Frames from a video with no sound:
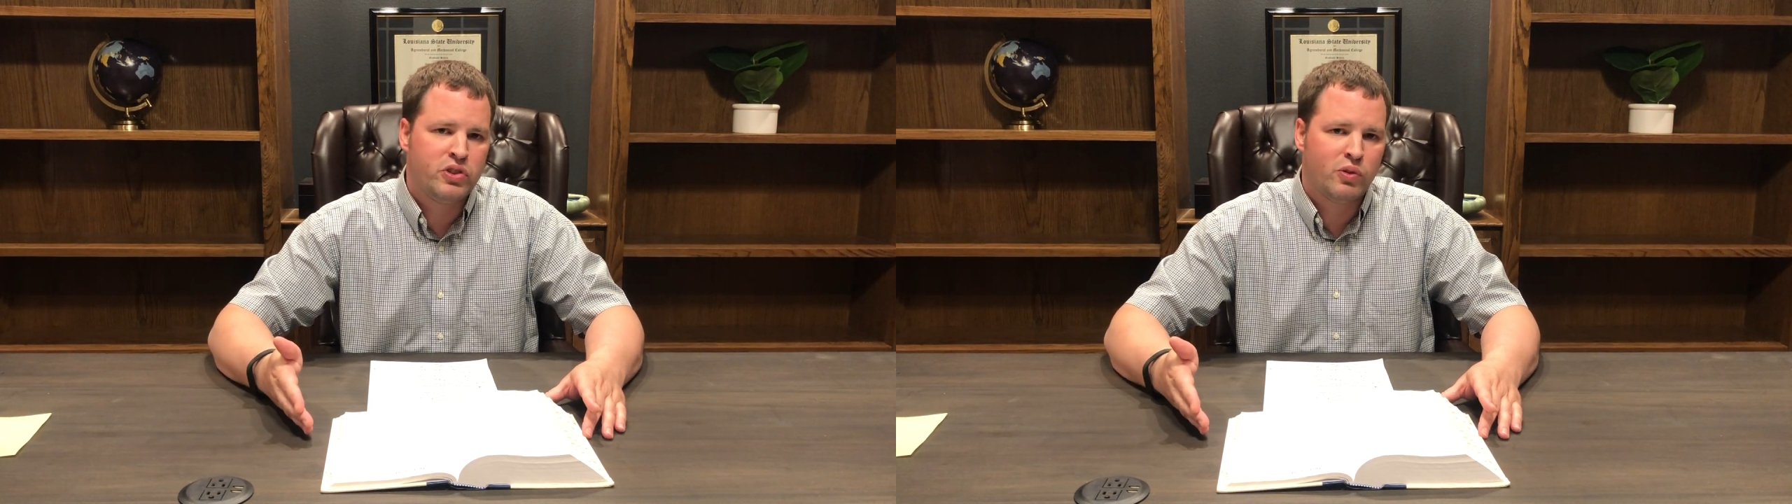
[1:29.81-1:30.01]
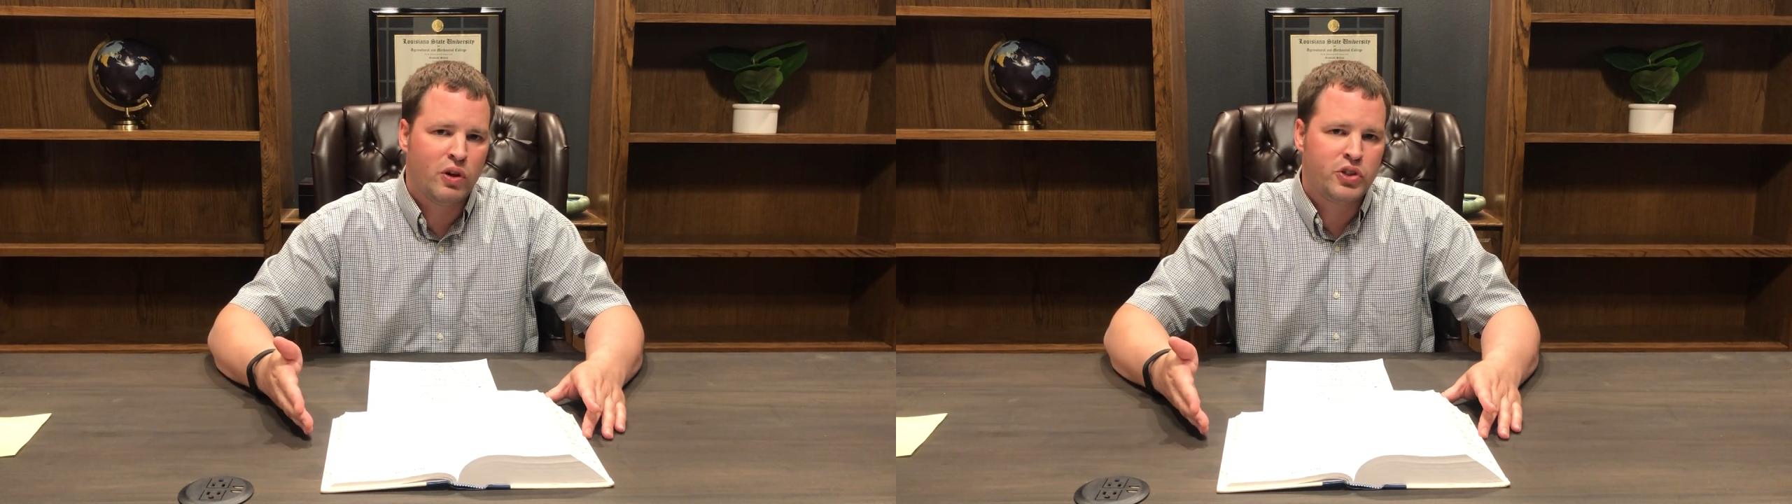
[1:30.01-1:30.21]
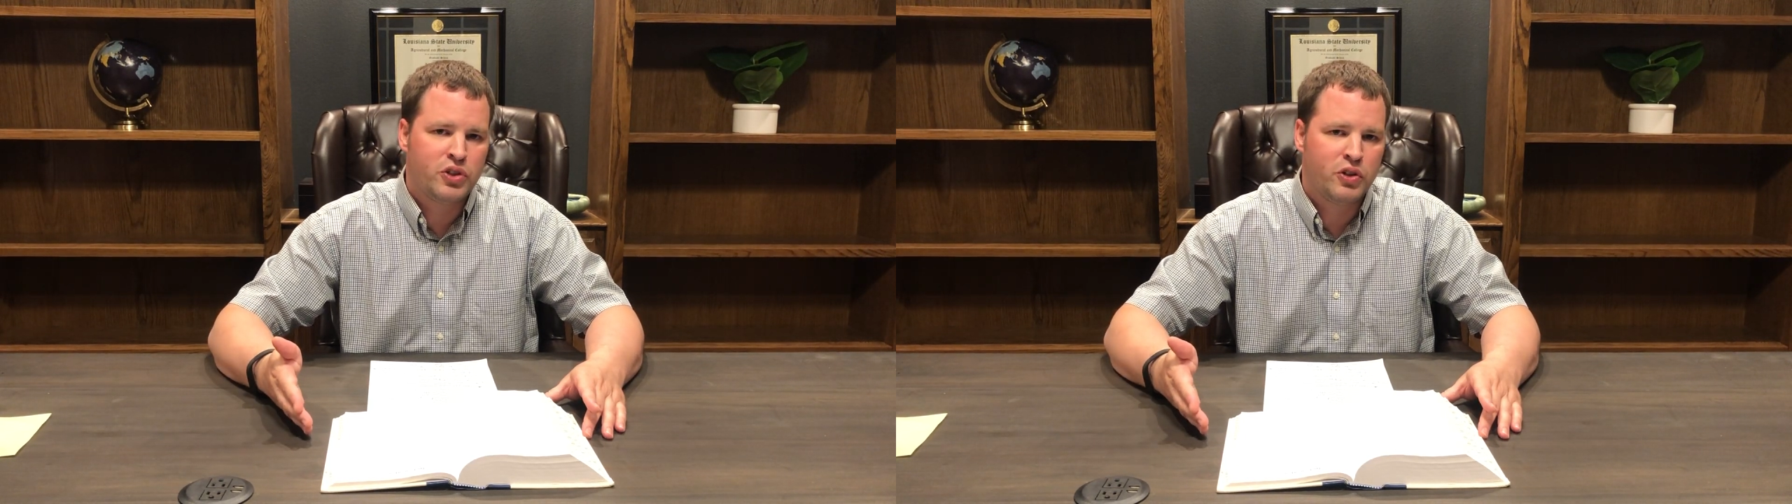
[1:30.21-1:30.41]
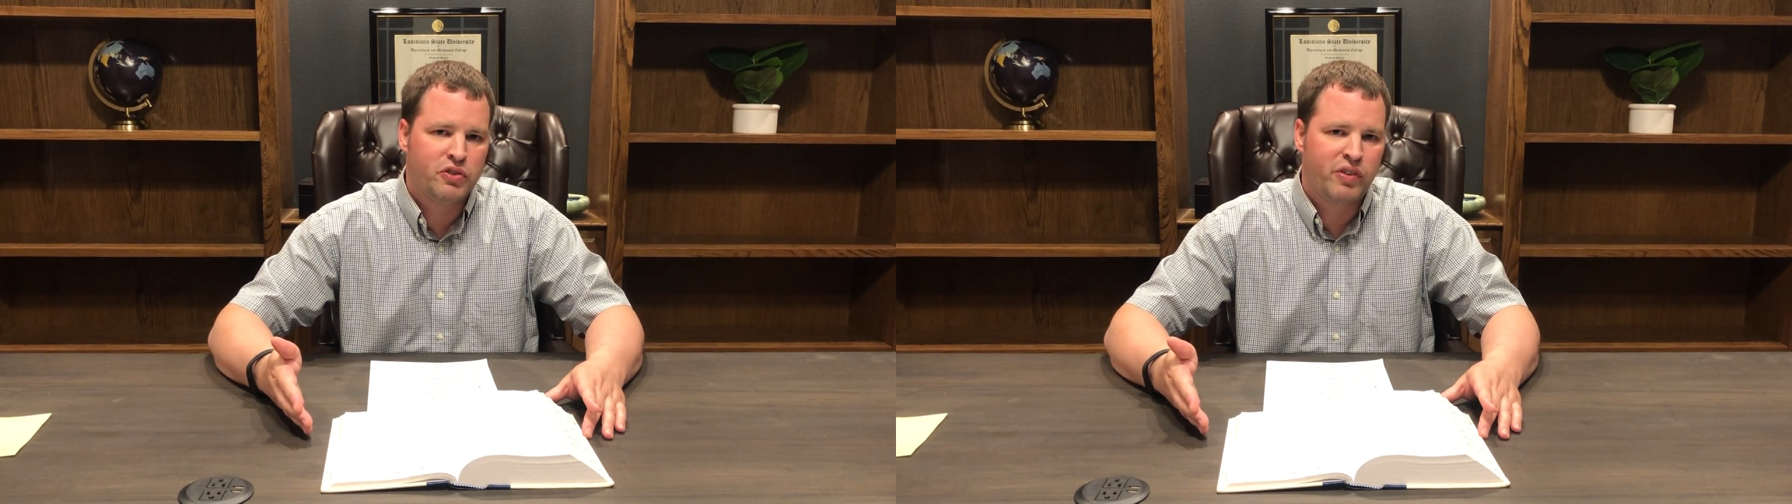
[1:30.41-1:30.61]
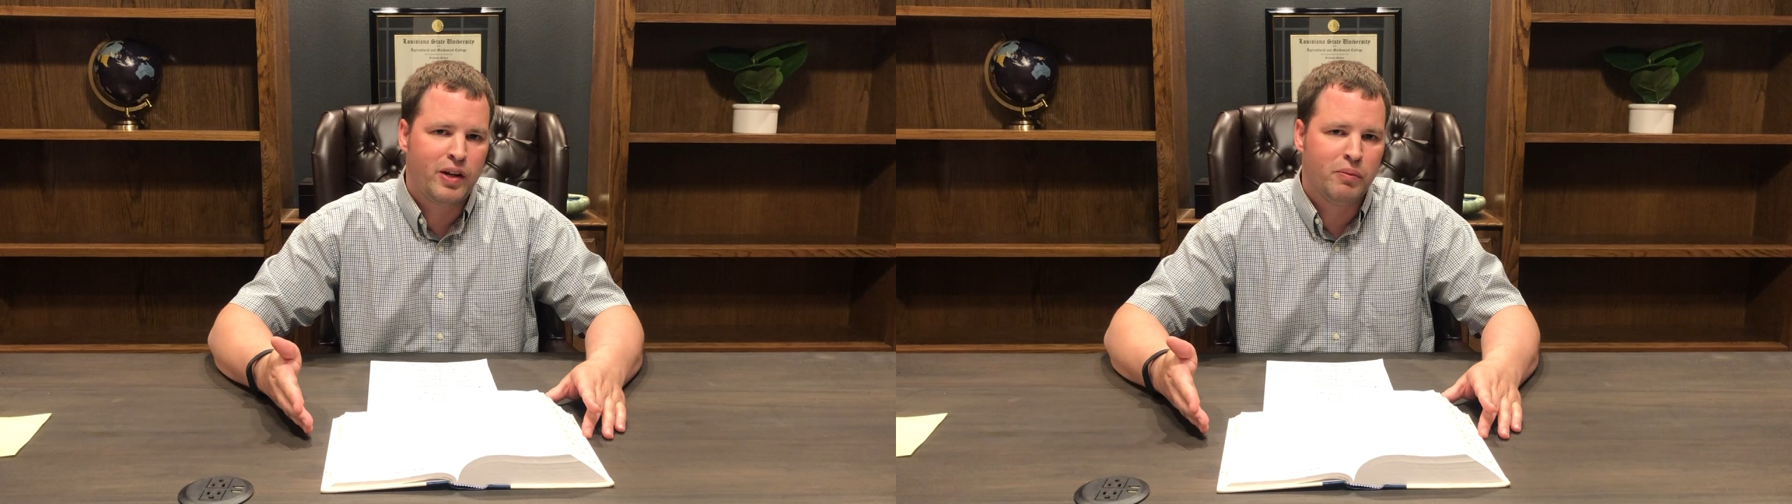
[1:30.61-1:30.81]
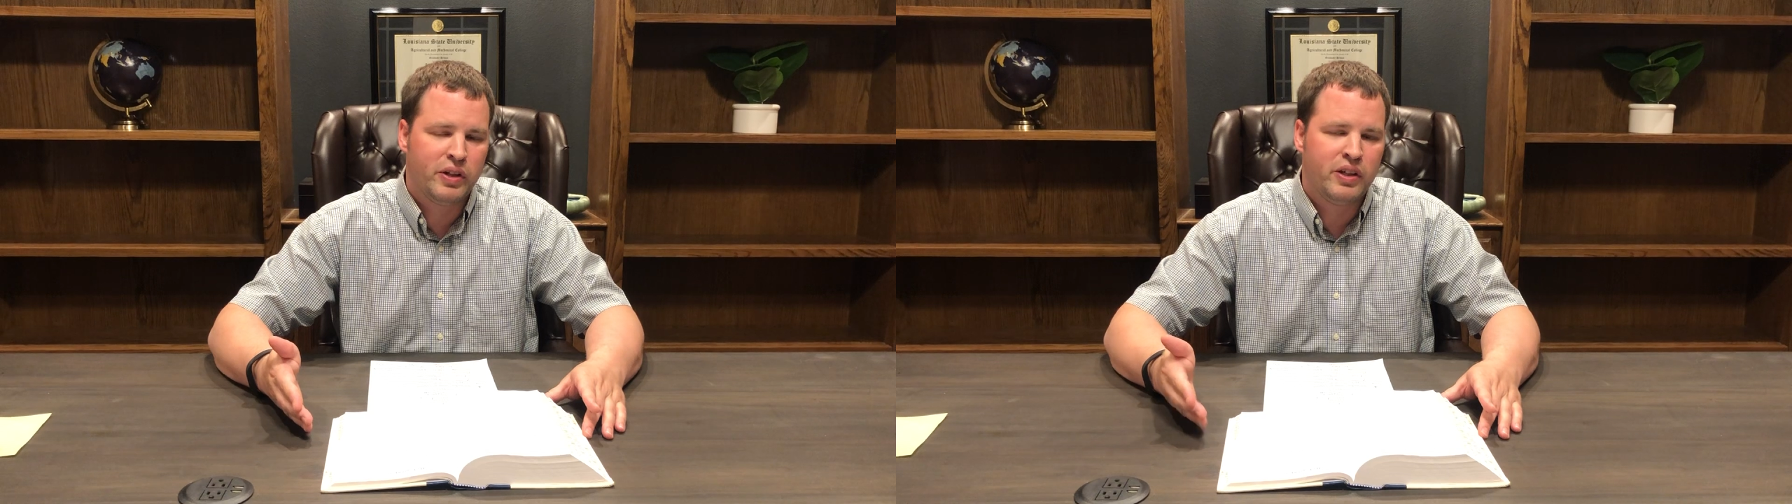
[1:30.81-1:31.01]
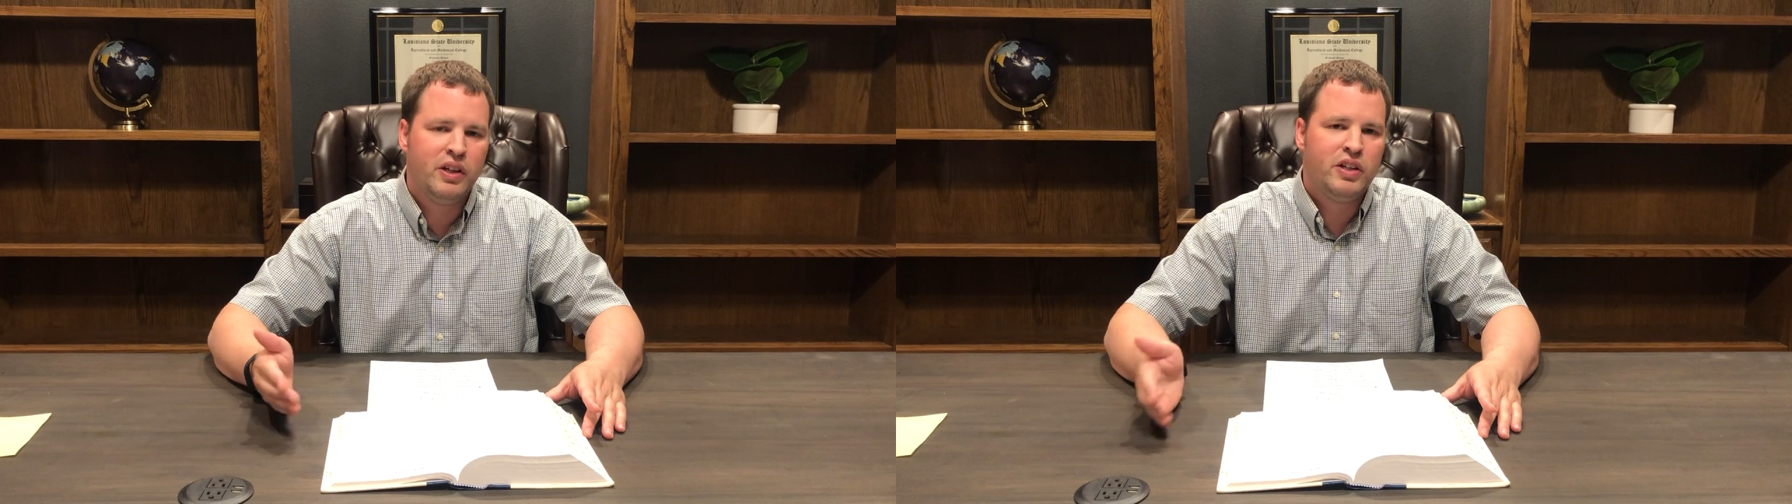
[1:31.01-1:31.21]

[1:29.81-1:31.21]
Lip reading: into our church family